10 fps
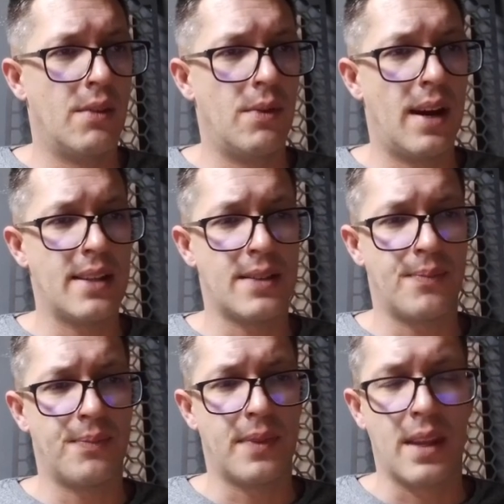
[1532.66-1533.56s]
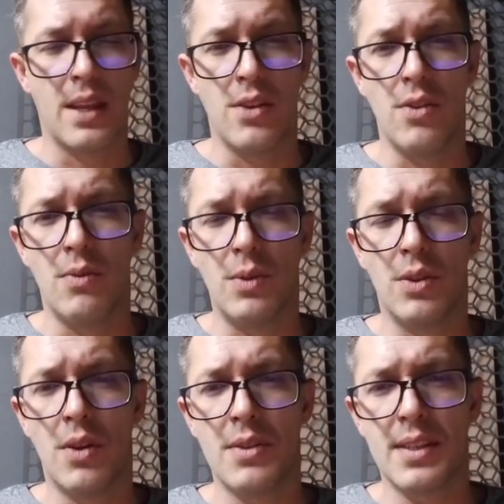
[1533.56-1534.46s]
Right, you will
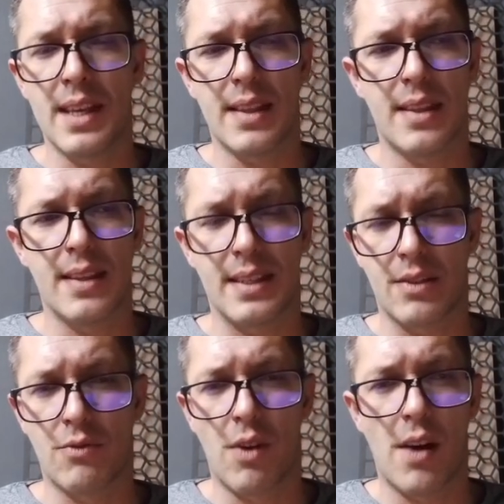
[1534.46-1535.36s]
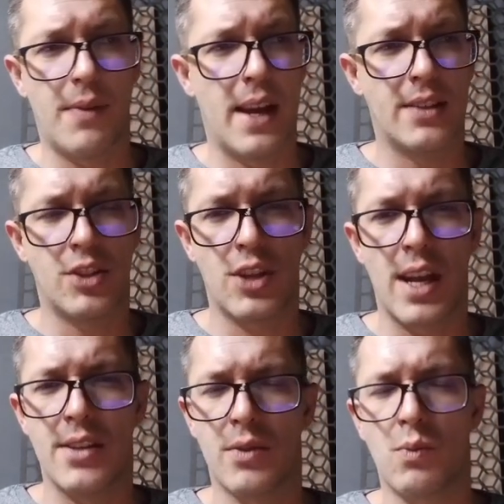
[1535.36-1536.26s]
notice that this graph hasn't
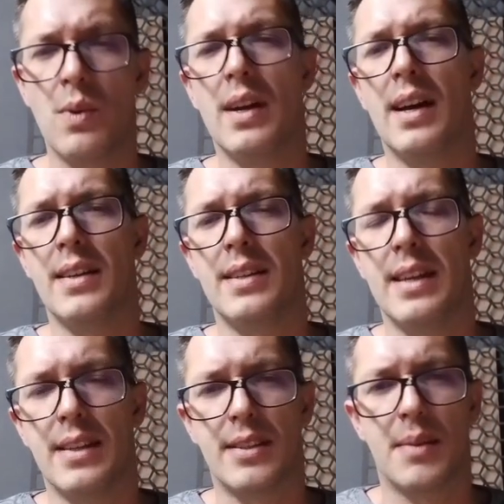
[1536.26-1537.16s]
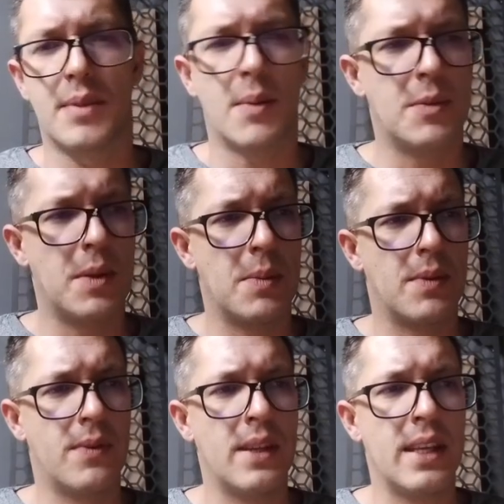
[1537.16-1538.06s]
changed, and winisd can sometimes be a
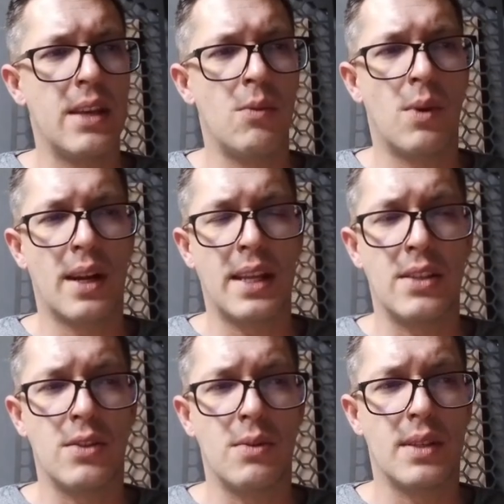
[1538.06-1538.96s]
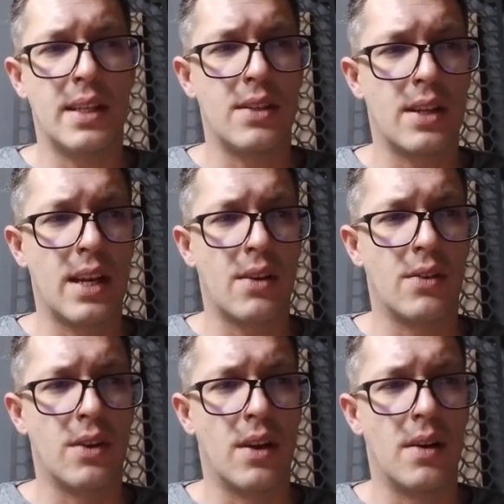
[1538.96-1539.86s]
bit finicky. What I need to do is I need to click
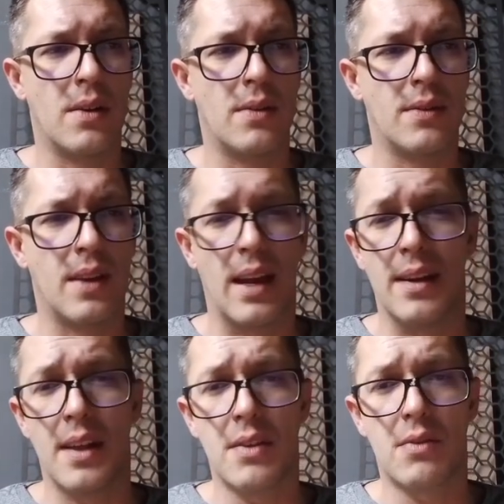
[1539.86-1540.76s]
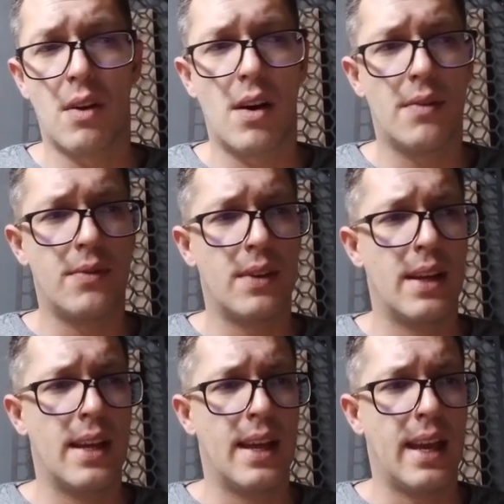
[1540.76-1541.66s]
on another graph,
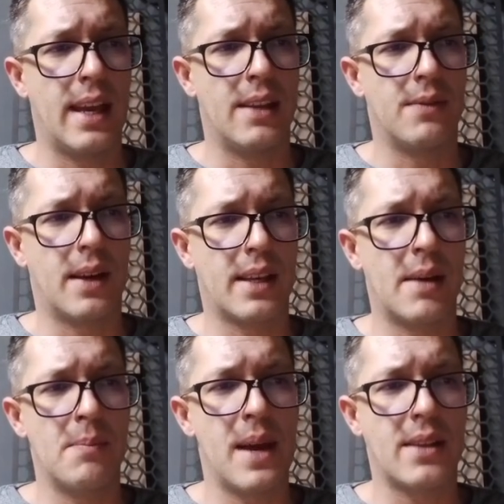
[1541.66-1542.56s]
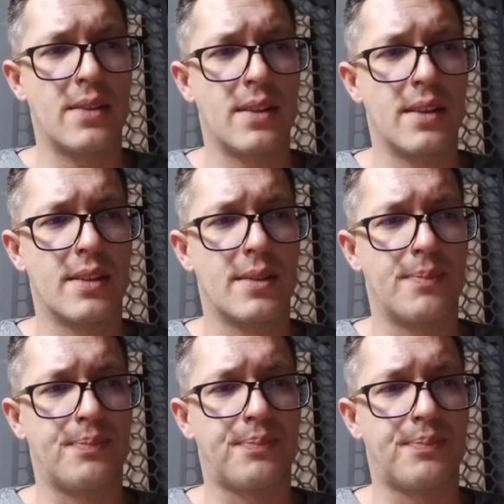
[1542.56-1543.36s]
and if I come back to this,